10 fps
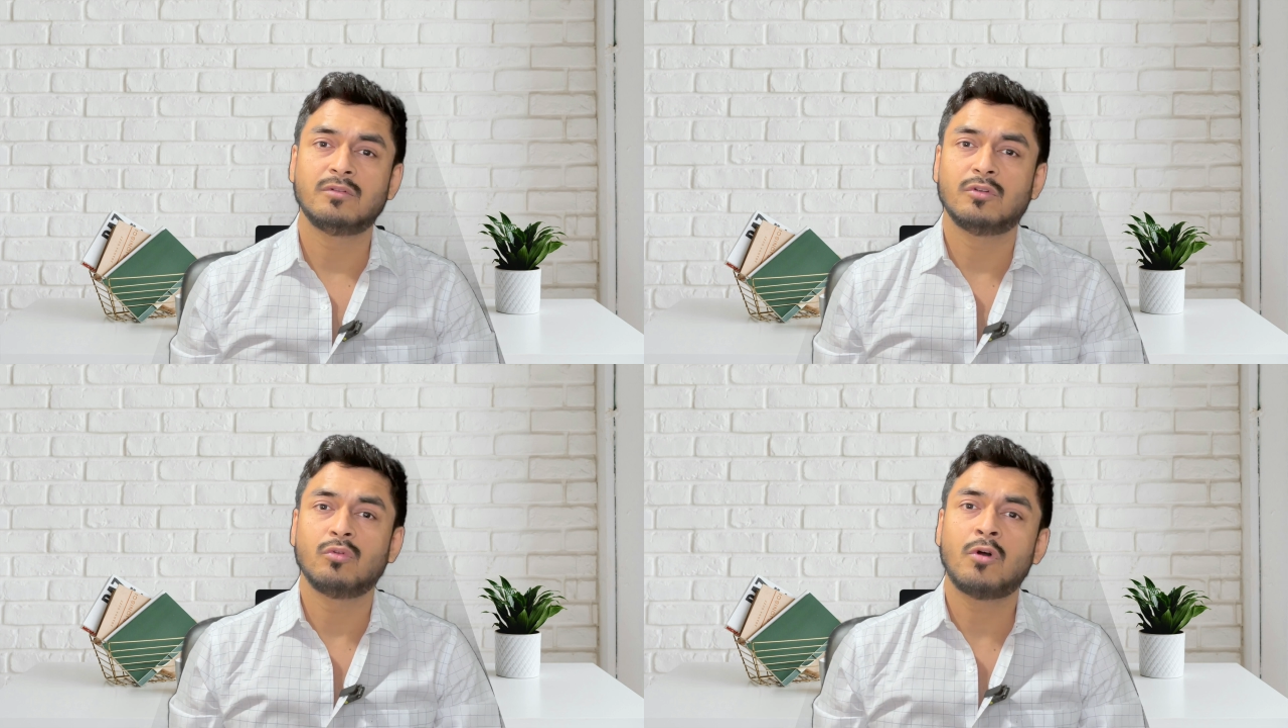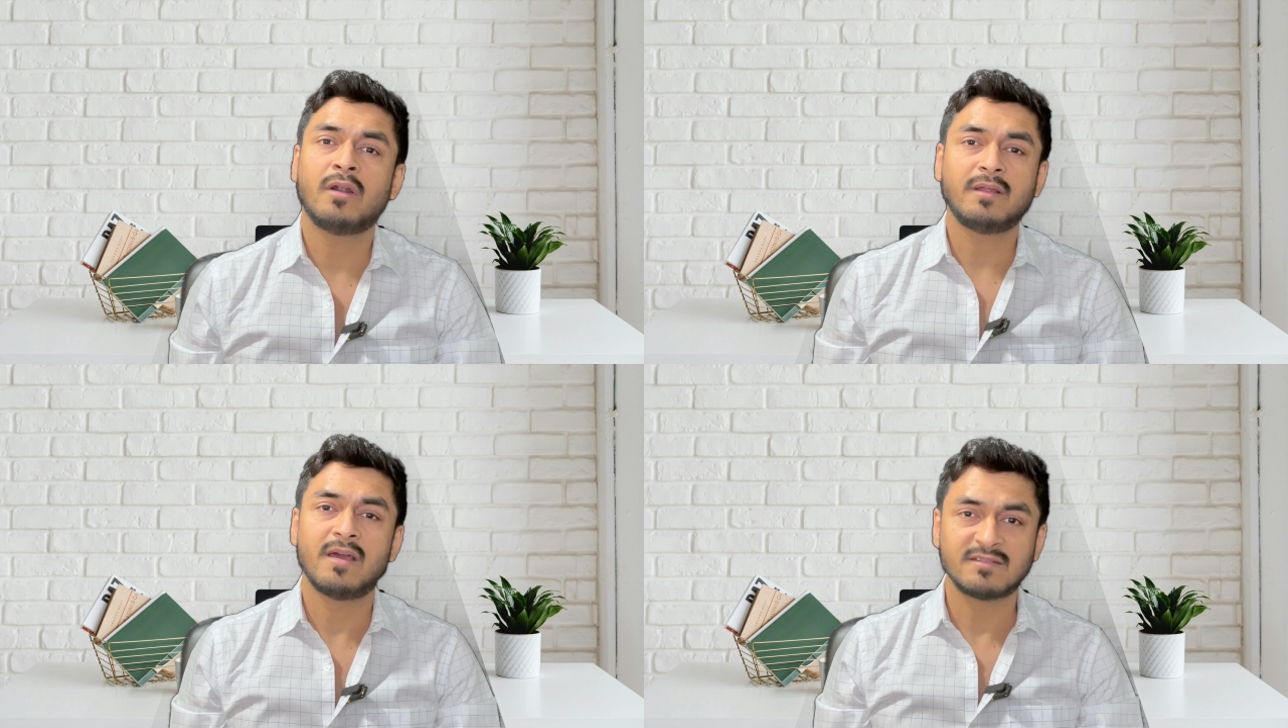Do
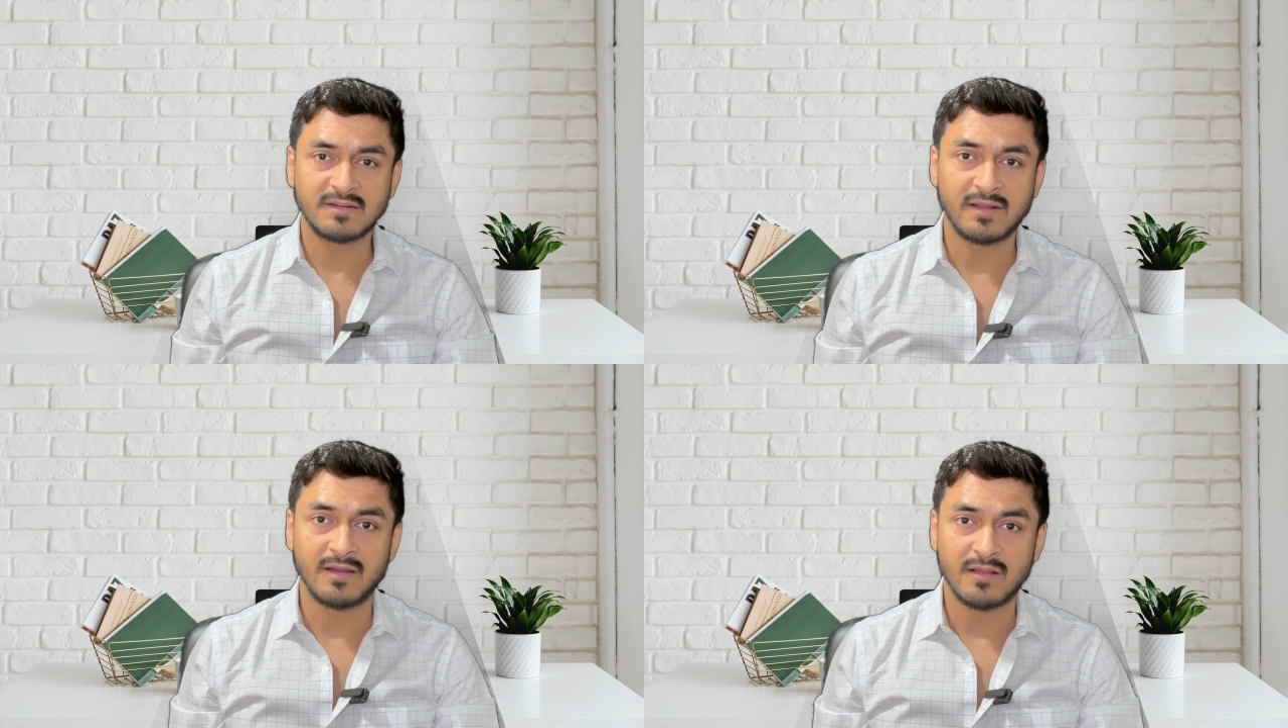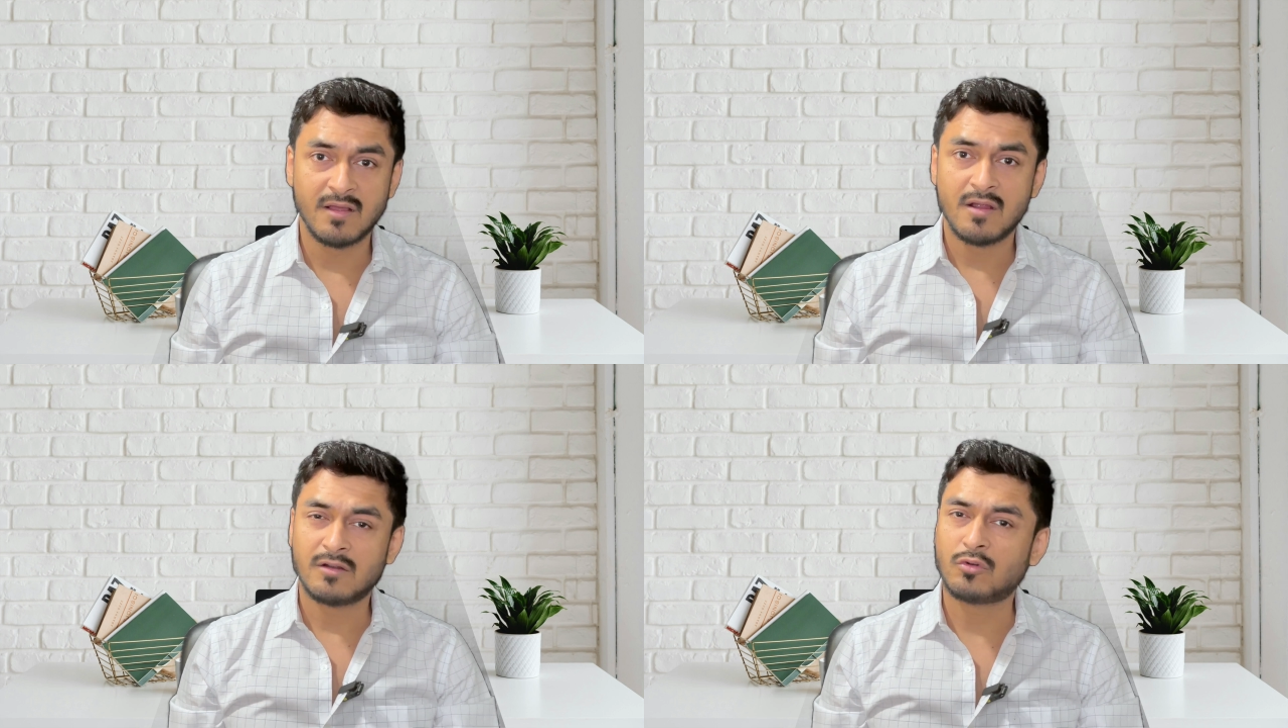not hesitate
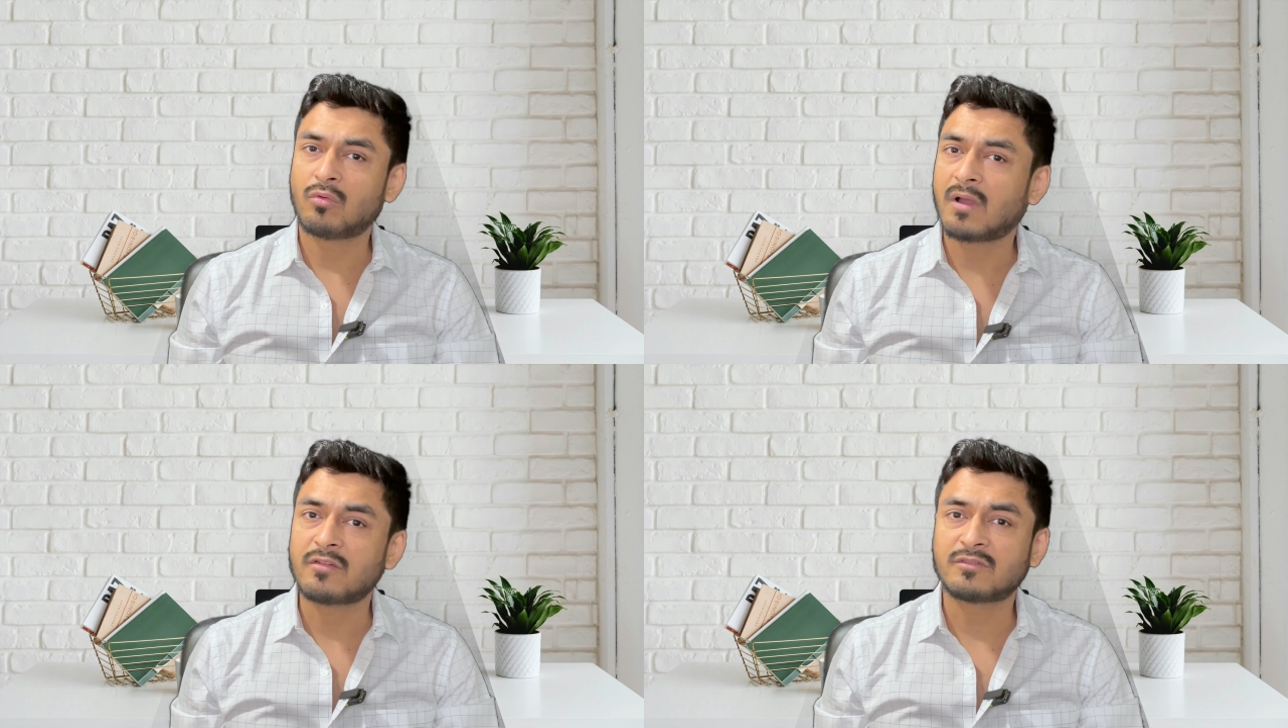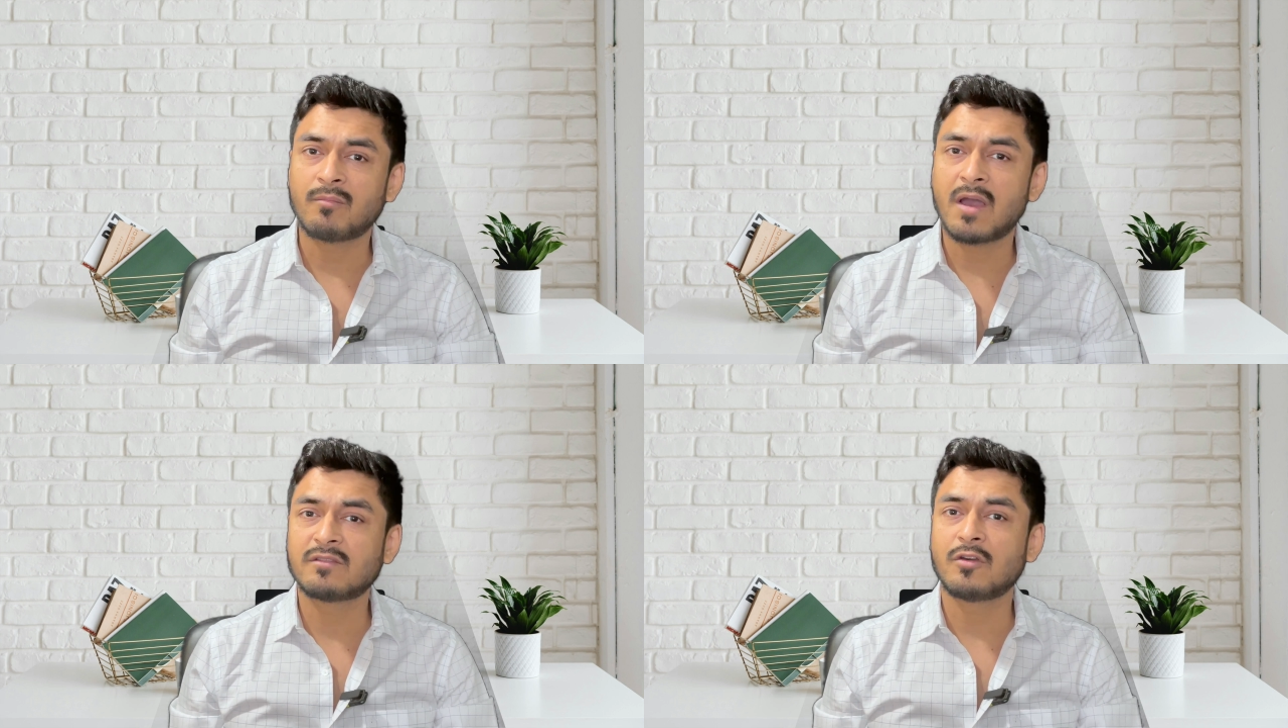to
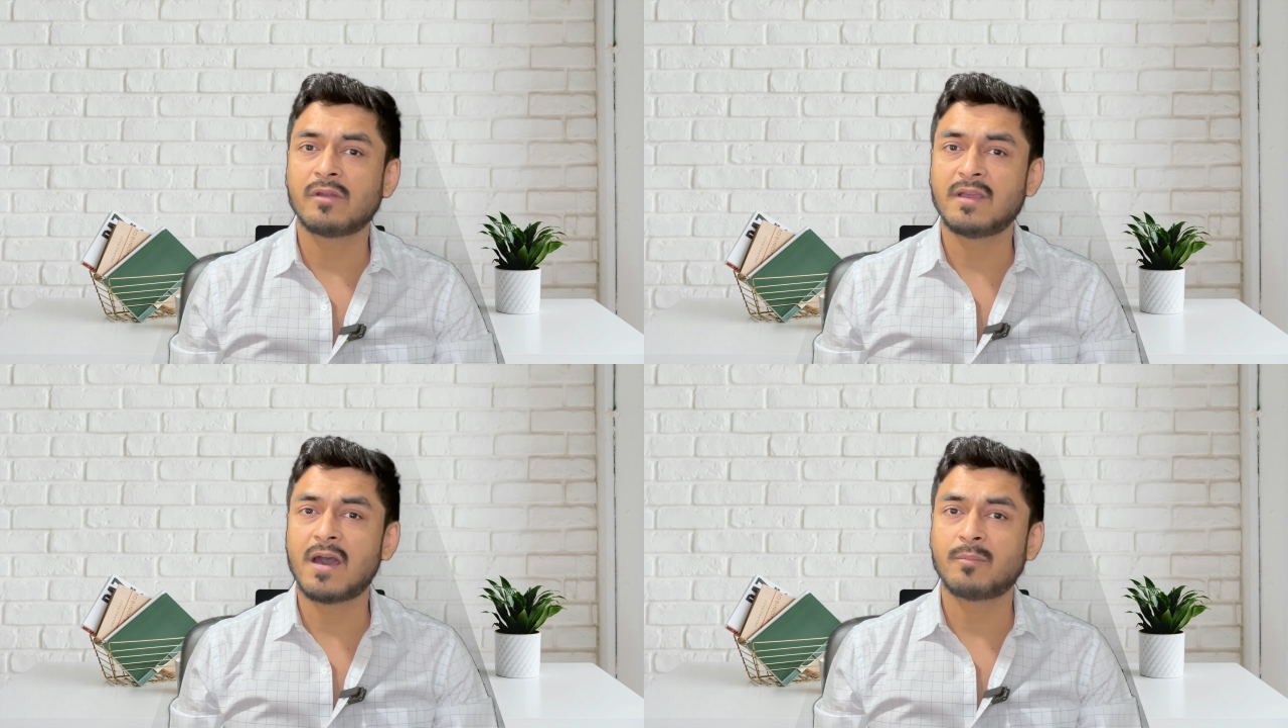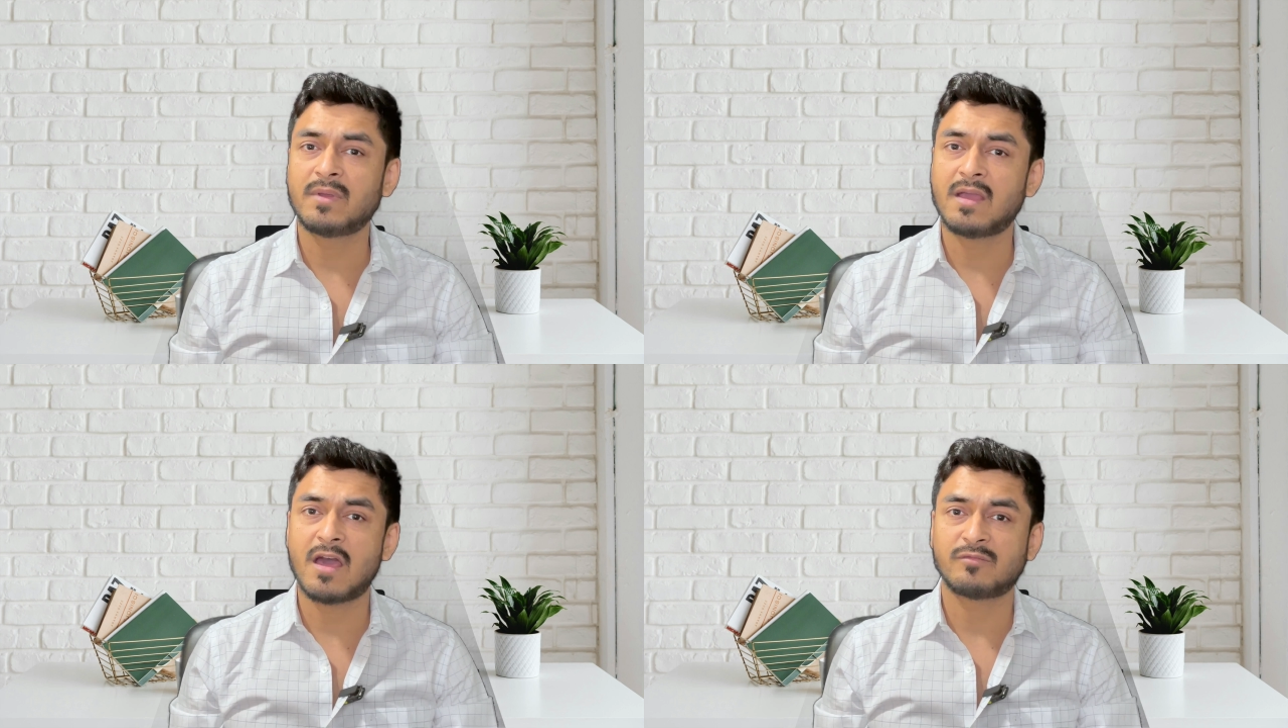customize your
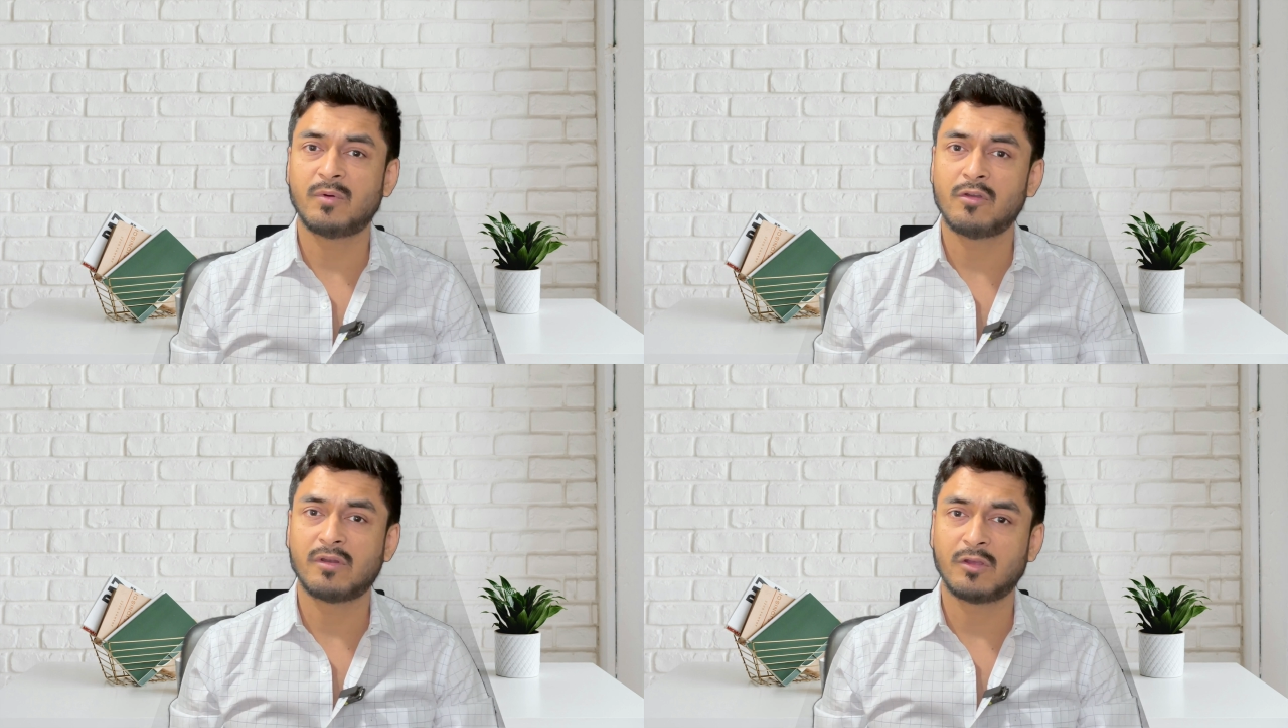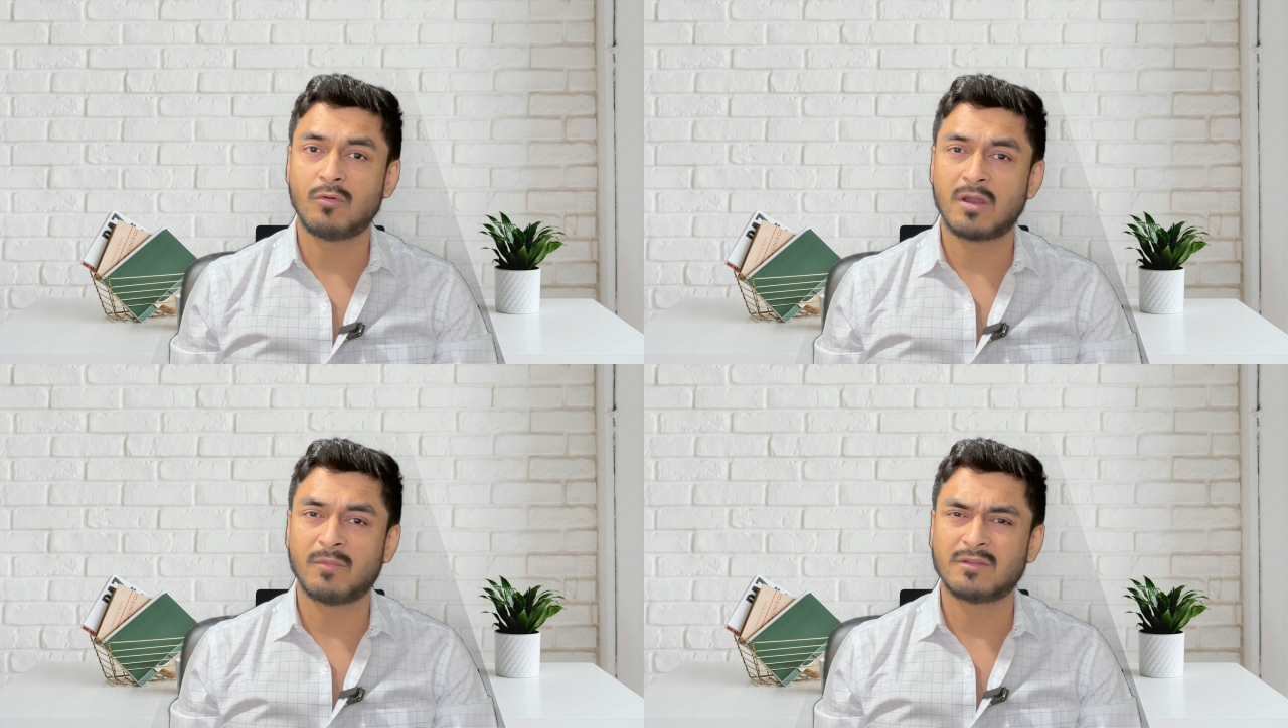ERP as per your
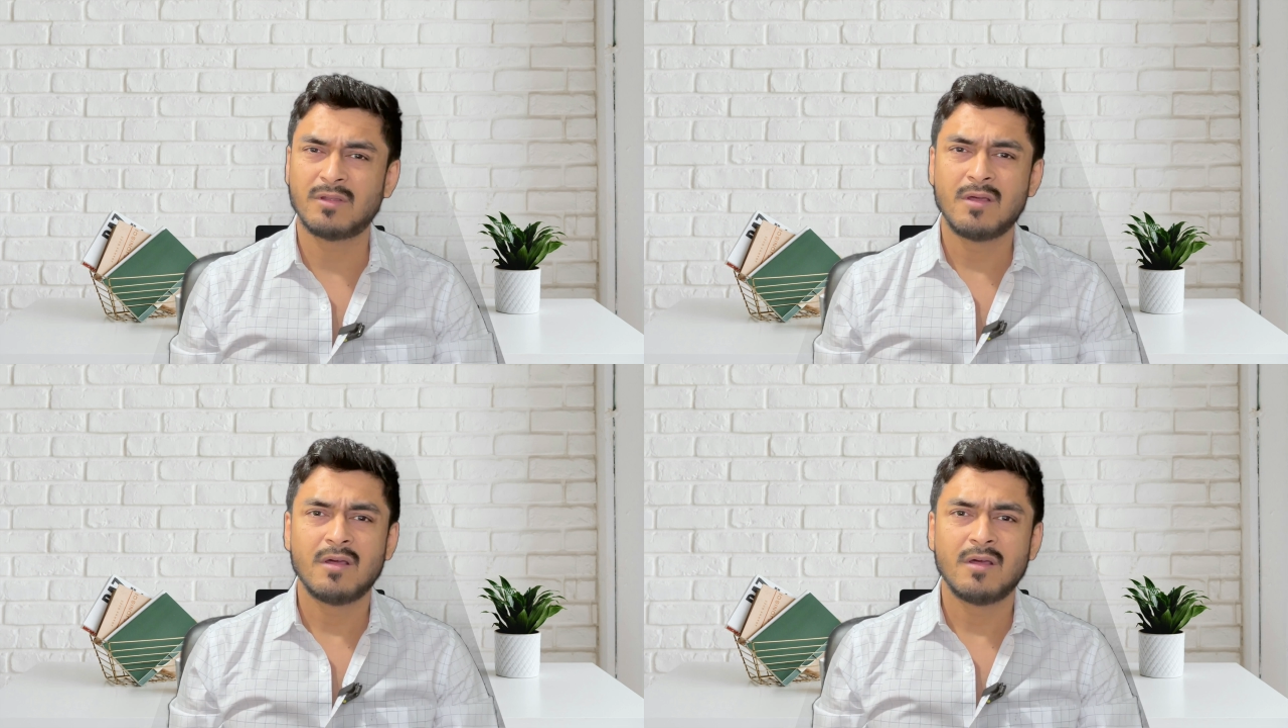requirements.